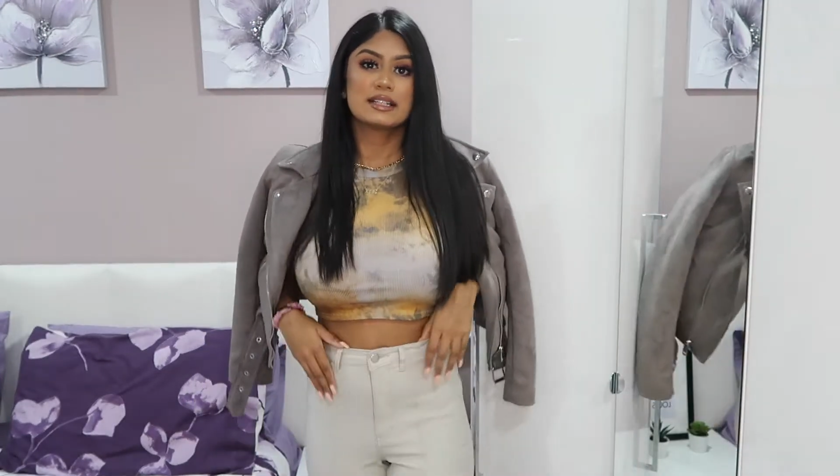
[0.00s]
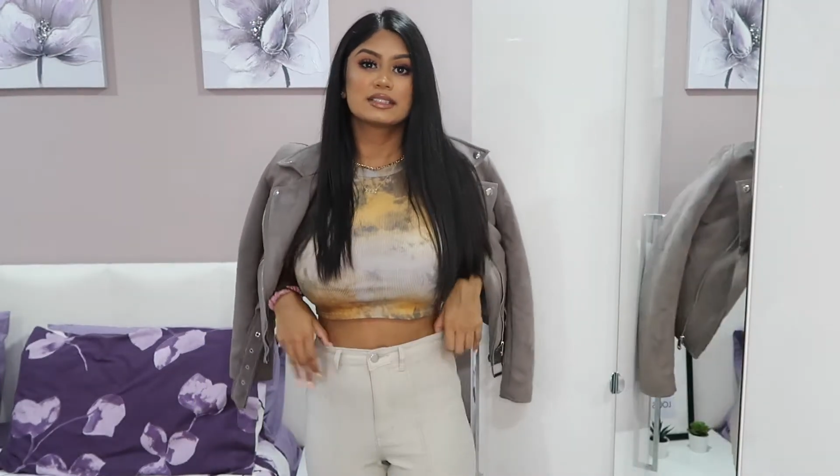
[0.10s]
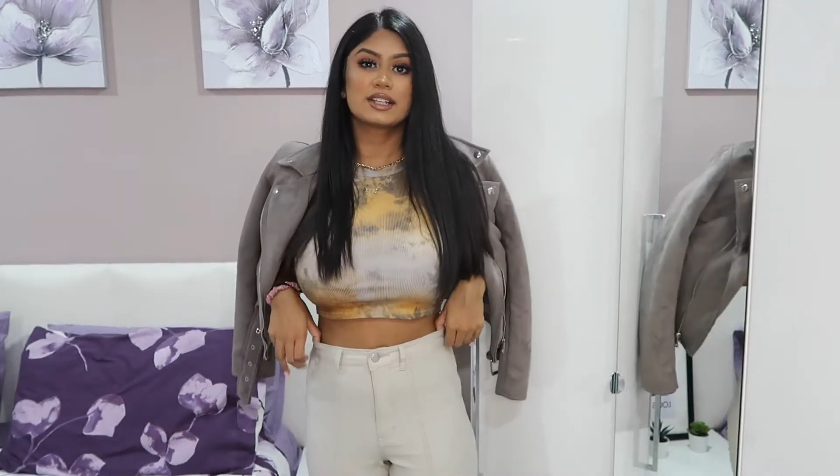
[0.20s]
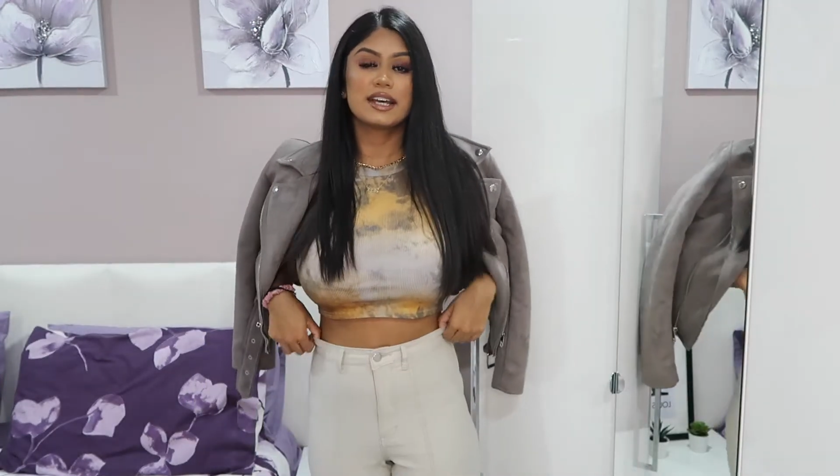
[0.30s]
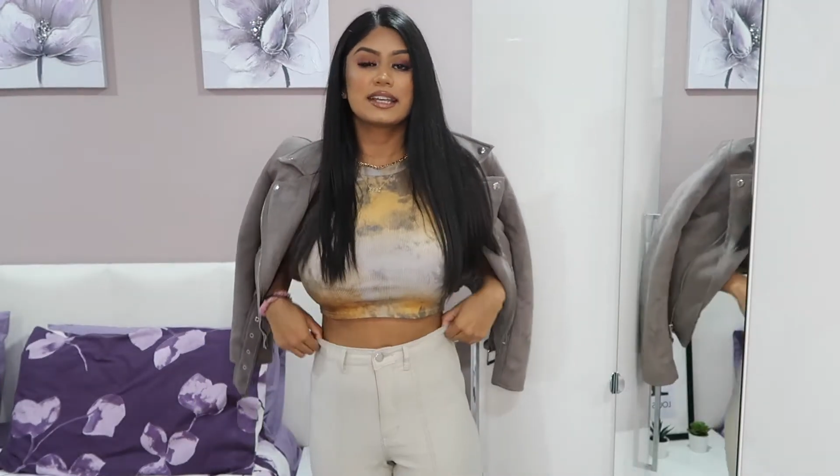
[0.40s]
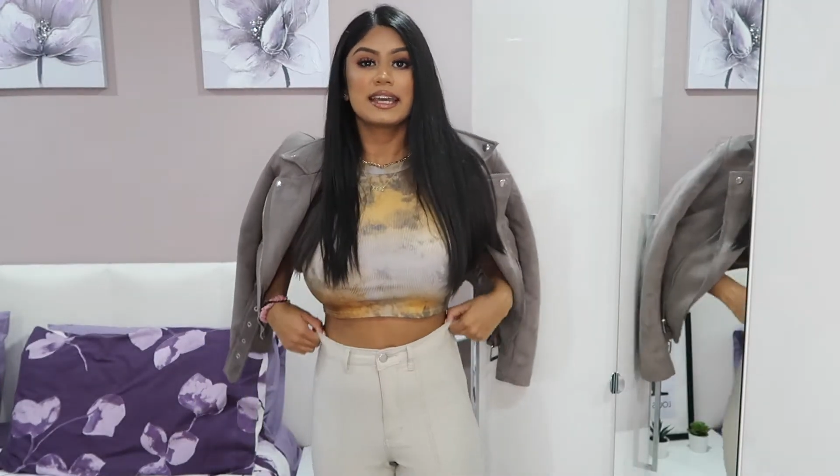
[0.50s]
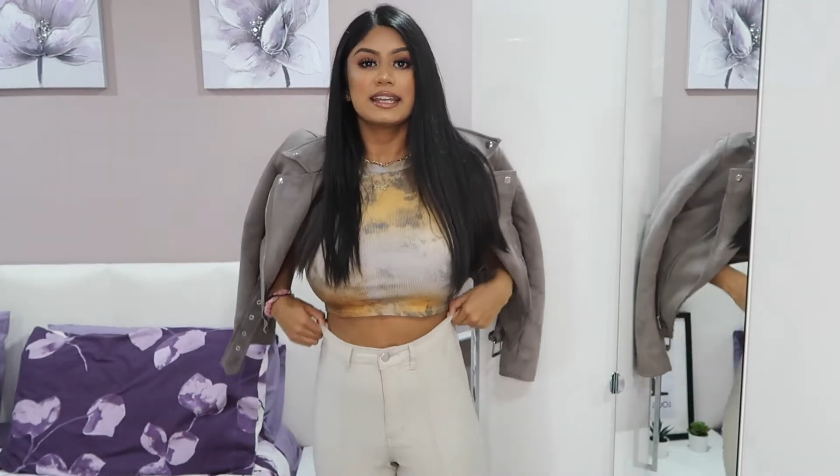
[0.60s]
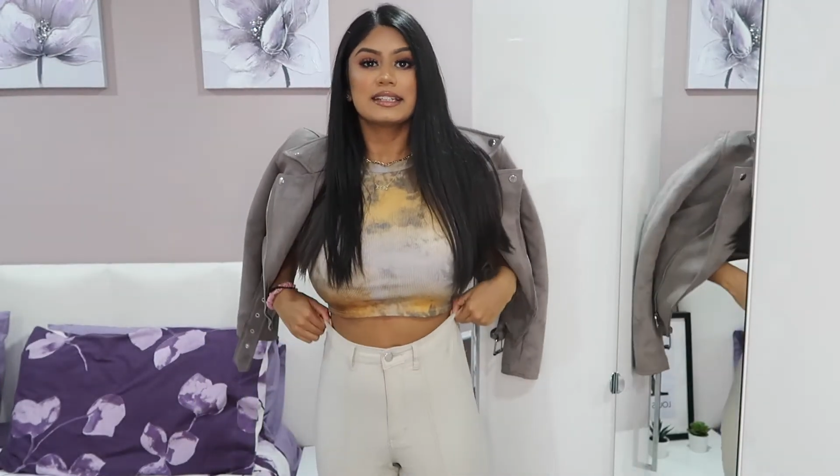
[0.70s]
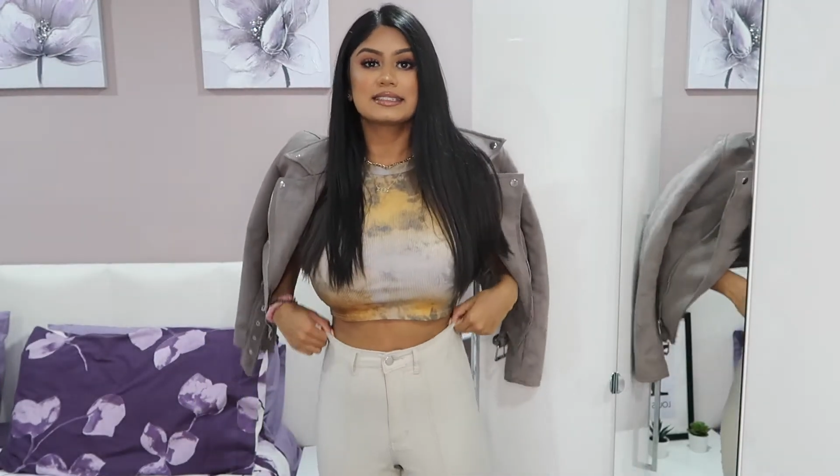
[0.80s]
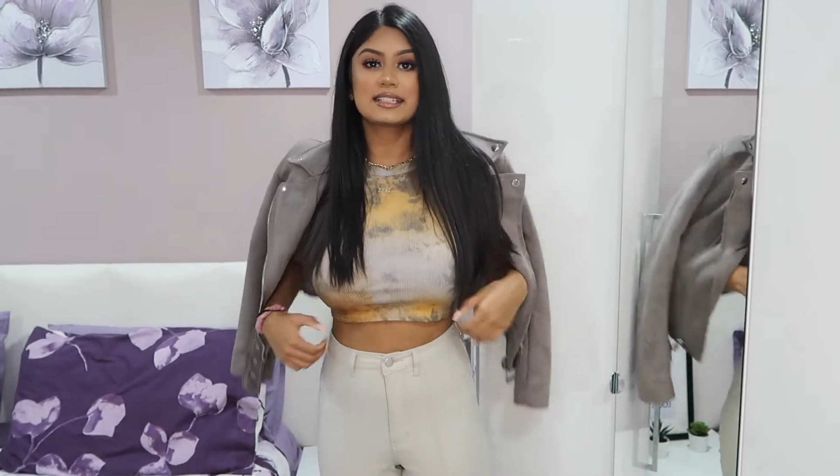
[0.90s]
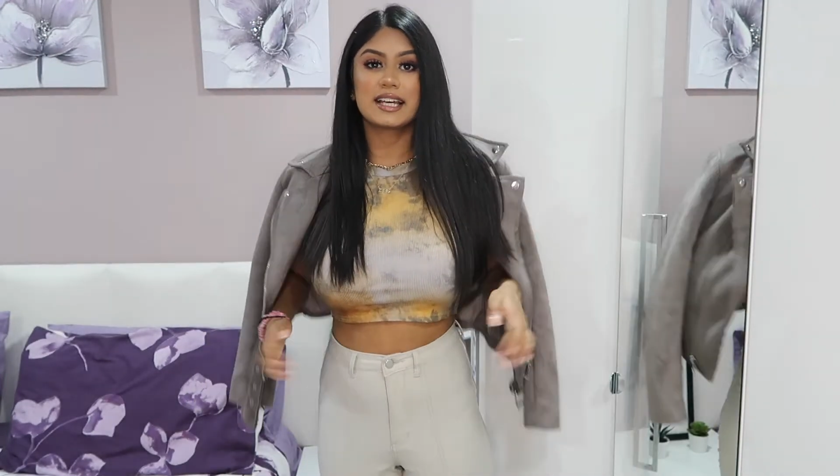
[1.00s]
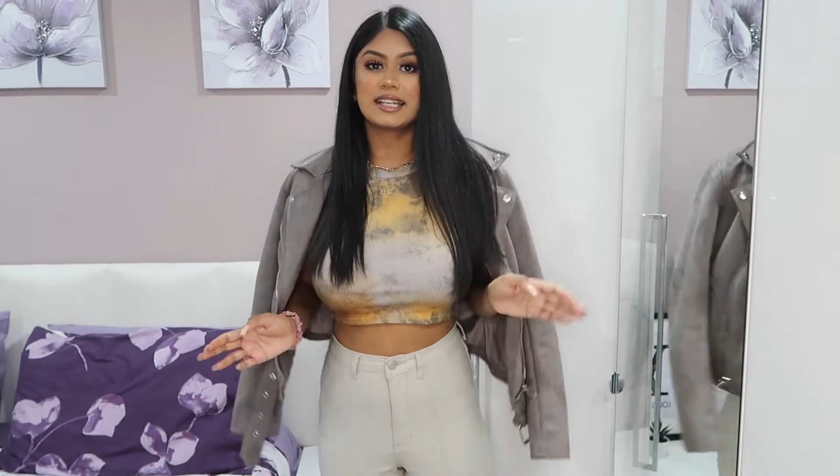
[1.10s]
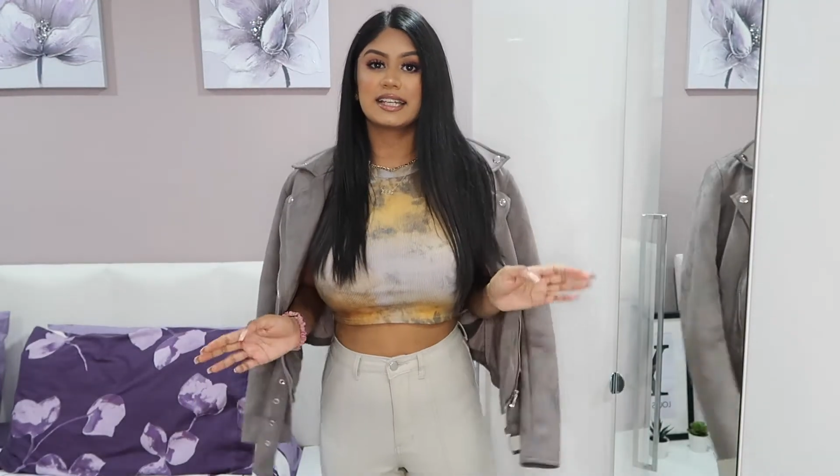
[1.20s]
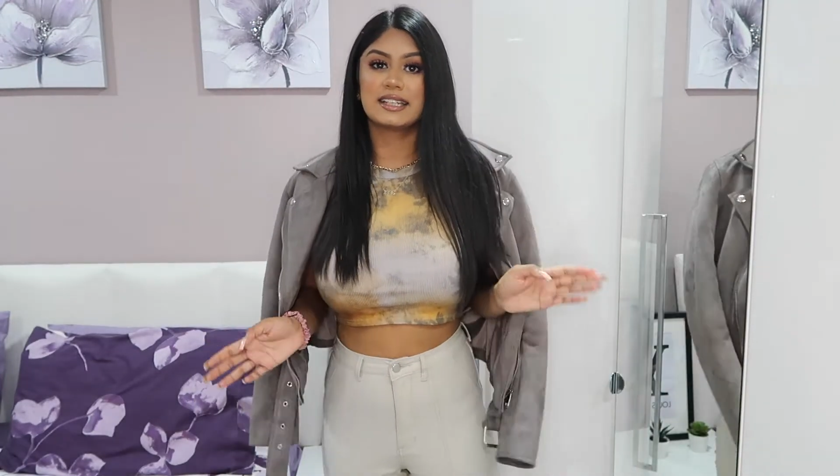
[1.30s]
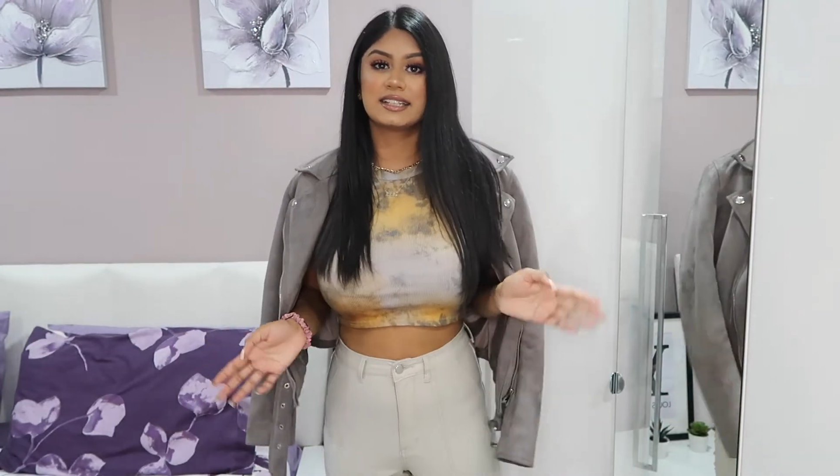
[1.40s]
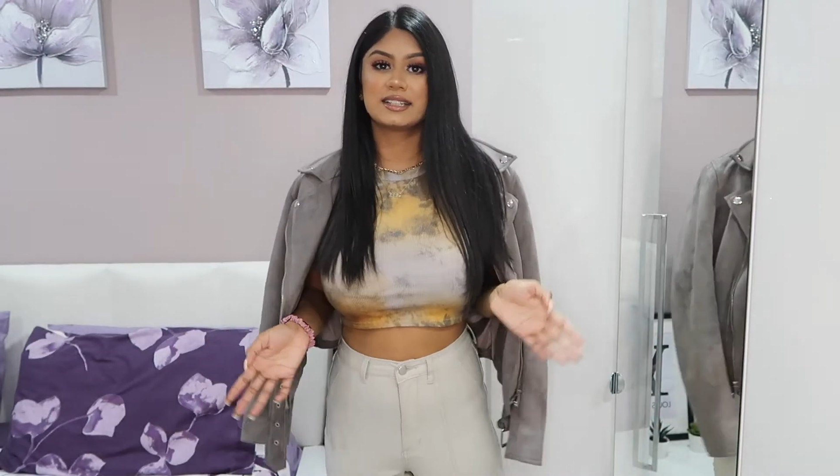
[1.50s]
So again, it's like,